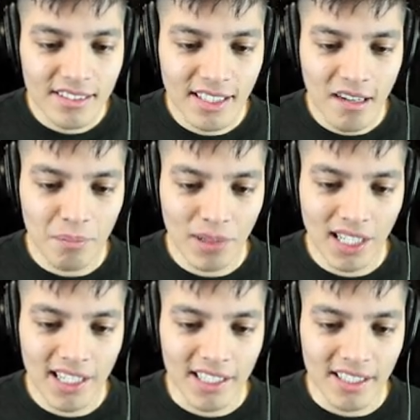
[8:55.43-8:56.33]
It's all
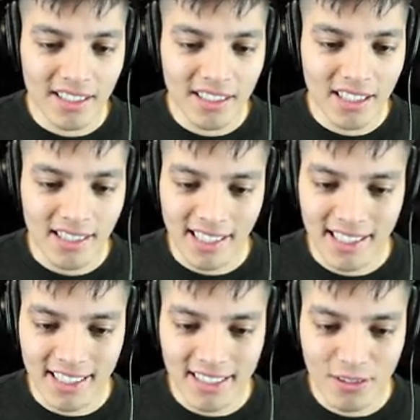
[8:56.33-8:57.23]
bloody. And
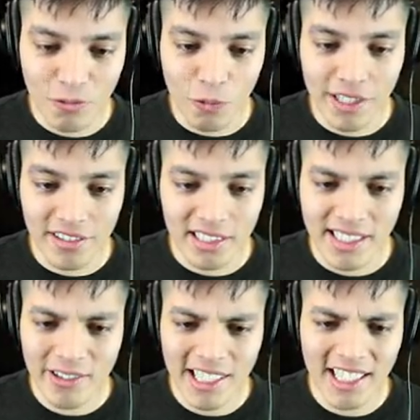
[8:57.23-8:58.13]
then this weird
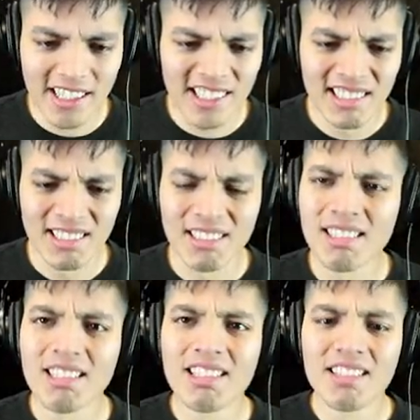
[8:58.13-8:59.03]
thing right here.
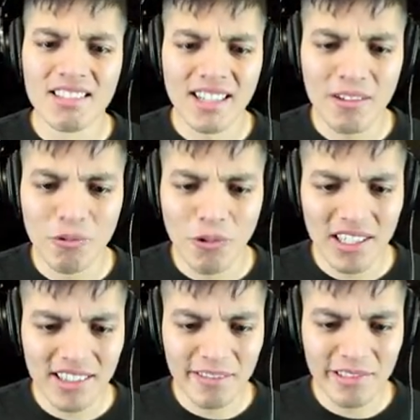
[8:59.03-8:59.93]
Like,
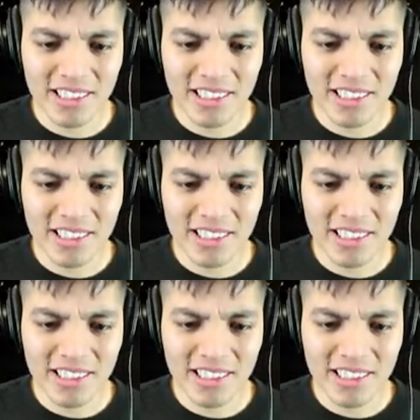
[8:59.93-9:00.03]
what in the